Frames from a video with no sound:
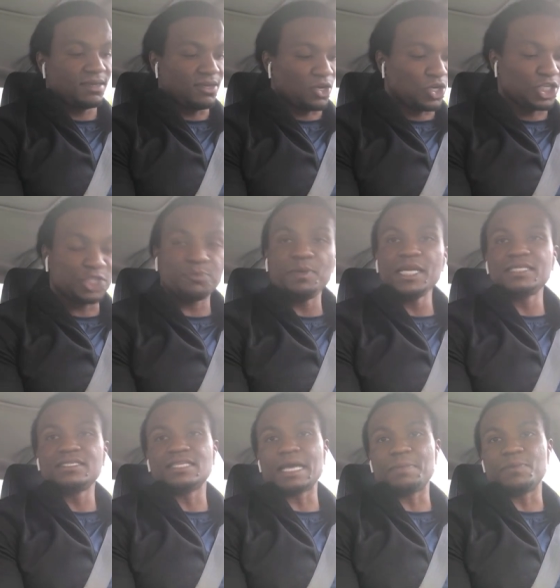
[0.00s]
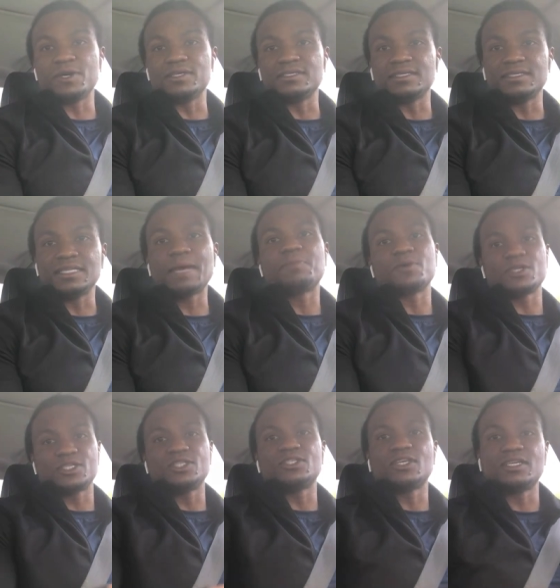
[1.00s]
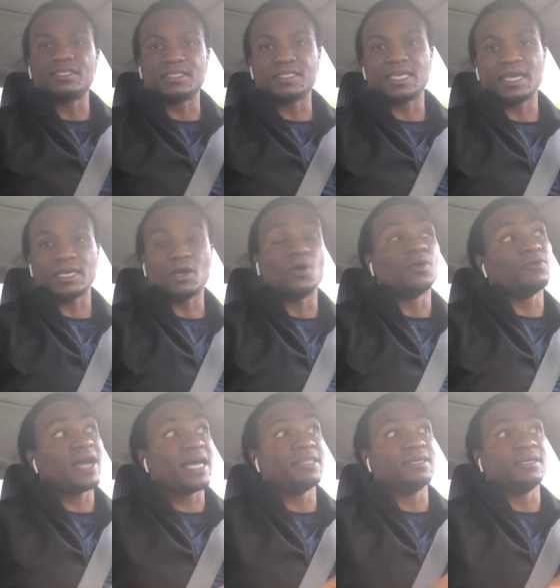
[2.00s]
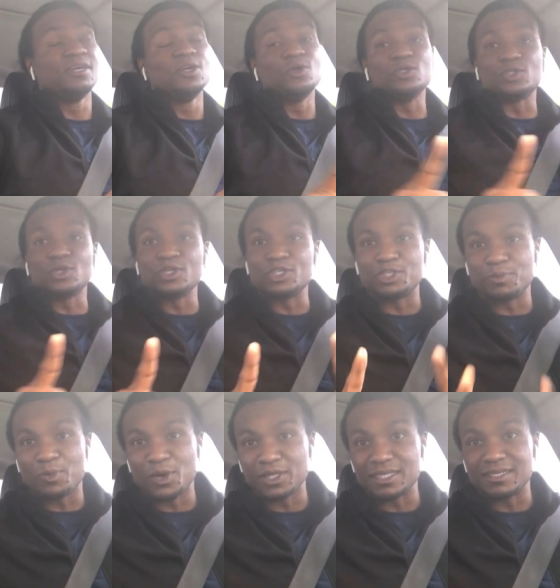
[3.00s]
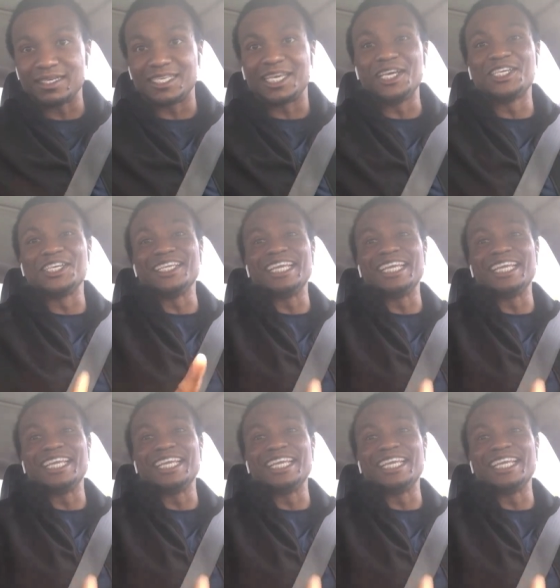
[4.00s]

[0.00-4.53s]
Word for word: You're going to speak to that person, that person's going to say, or rather, who's going to support the decision